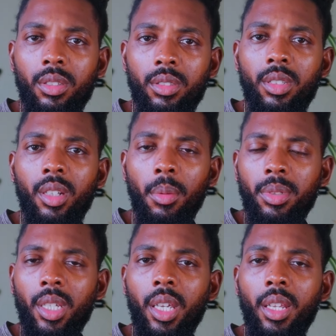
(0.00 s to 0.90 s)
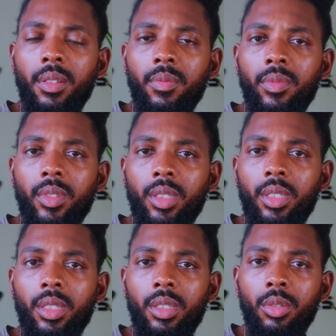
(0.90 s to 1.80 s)
You see what I'm saying?
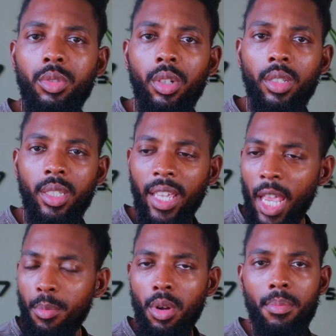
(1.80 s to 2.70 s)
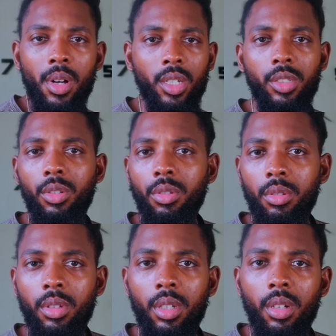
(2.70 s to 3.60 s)
You start to gain more muscle.
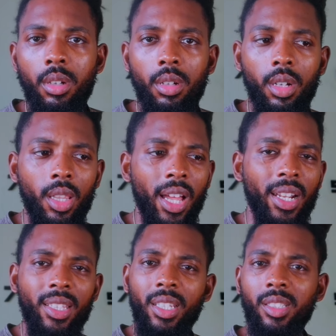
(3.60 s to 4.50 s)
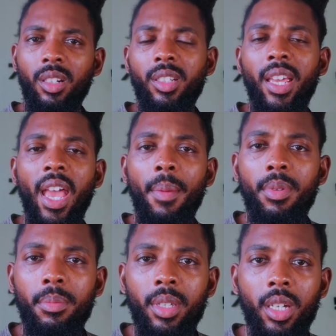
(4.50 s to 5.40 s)
A lot of things start to
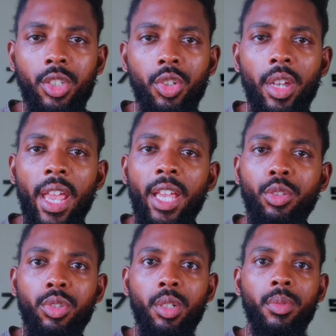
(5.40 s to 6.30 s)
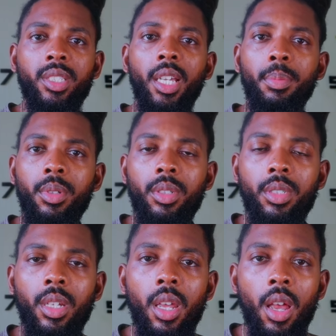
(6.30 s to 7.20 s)
happen because your androgen
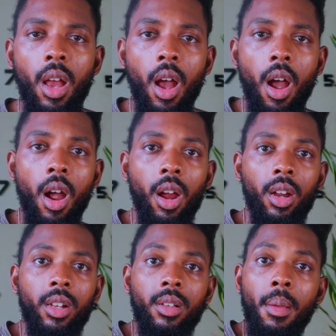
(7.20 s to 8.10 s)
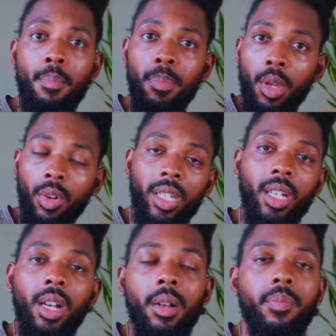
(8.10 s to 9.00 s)
receptors are
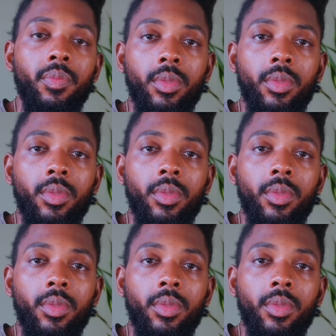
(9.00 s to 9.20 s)
building up.